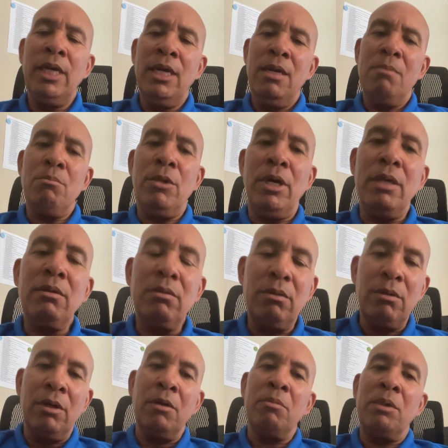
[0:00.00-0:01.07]
but
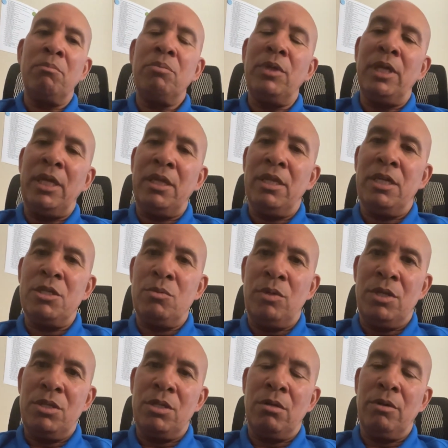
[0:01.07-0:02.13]
there have been plenty of things we
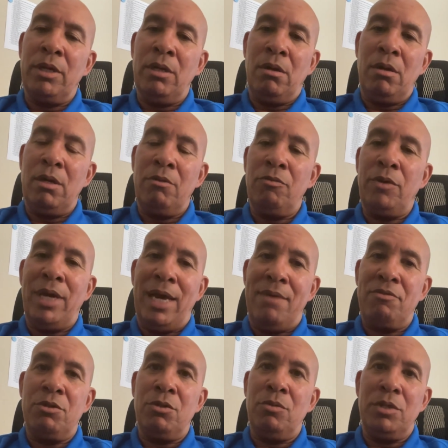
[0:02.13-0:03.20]
disagreed on. And if we have
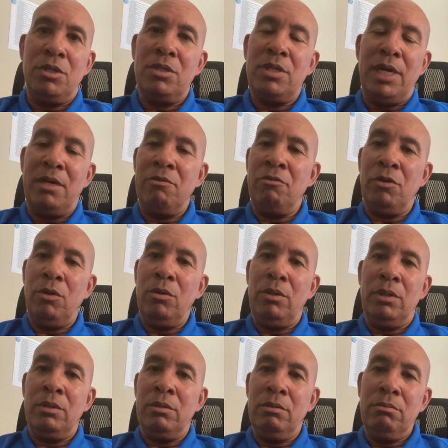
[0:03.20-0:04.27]
to, we just take a vote
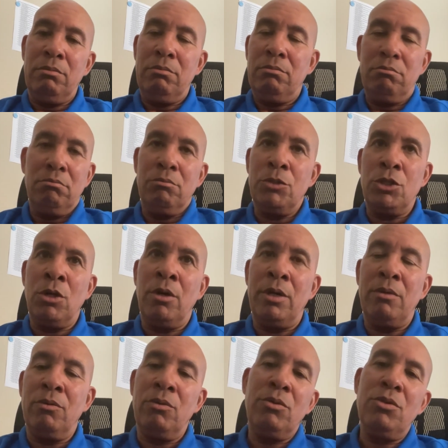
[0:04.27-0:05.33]
and majority
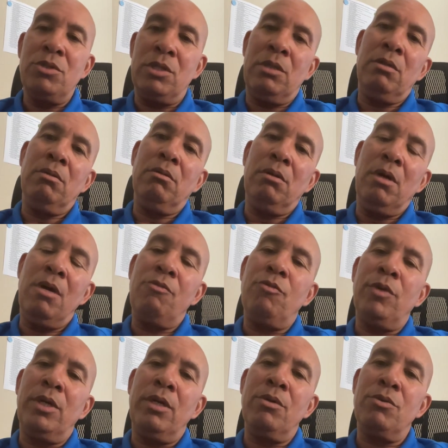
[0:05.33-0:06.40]
rules and off we
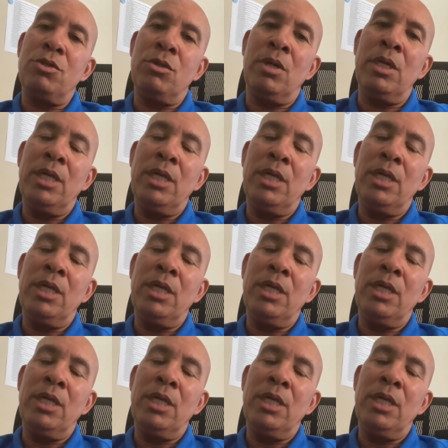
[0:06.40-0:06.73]
go. So,